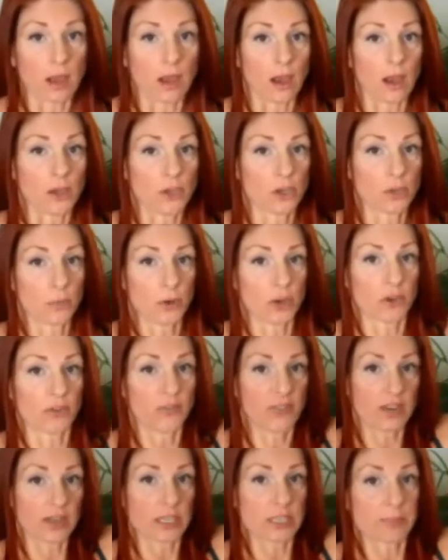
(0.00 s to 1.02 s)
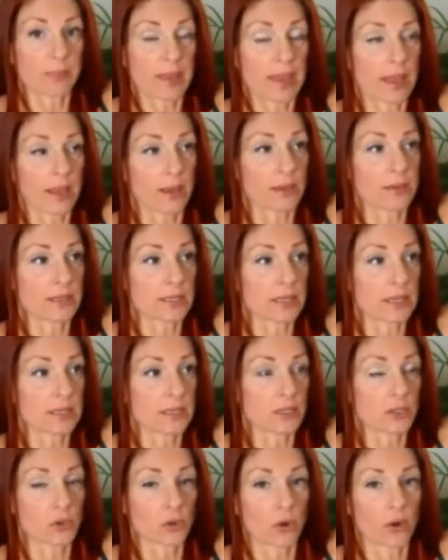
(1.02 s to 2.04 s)
You can put your fitness band
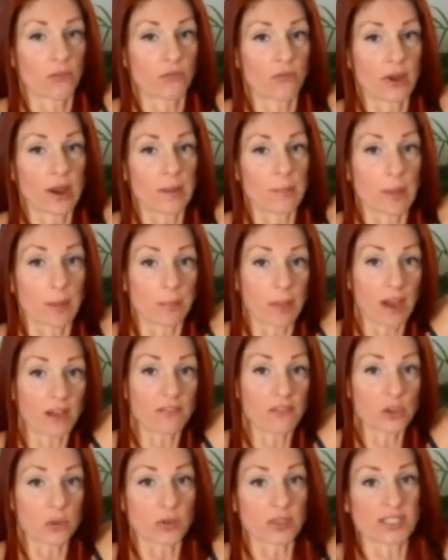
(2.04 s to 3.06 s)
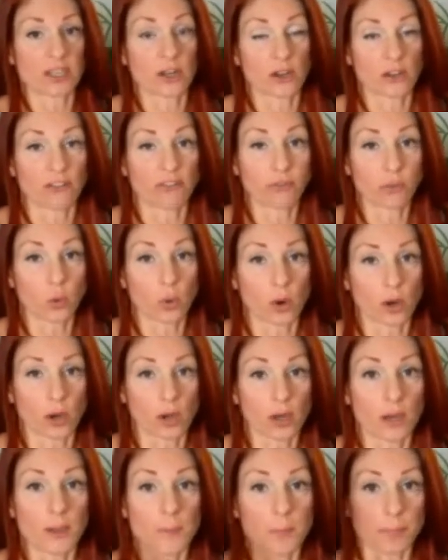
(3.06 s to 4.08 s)
into the door frame above you and sit on the
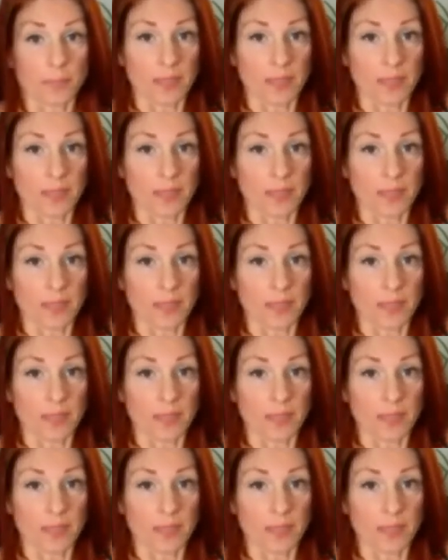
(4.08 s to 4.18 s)
floor